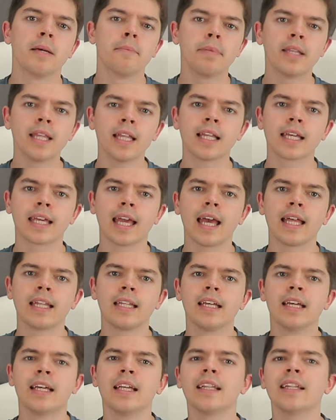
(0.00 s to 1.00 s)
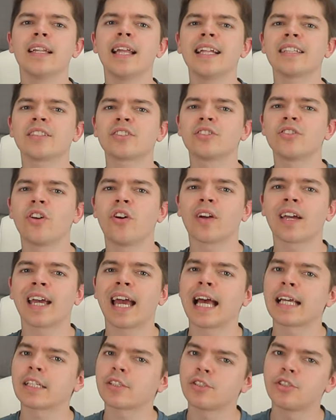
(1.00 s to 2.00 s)
But then again, let's not
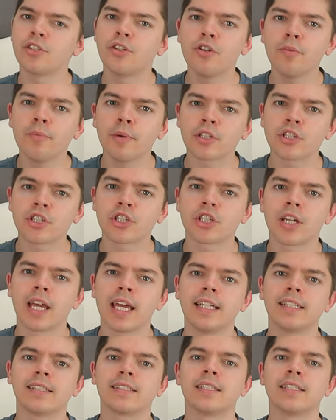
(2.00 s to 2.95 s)
cast too much shade,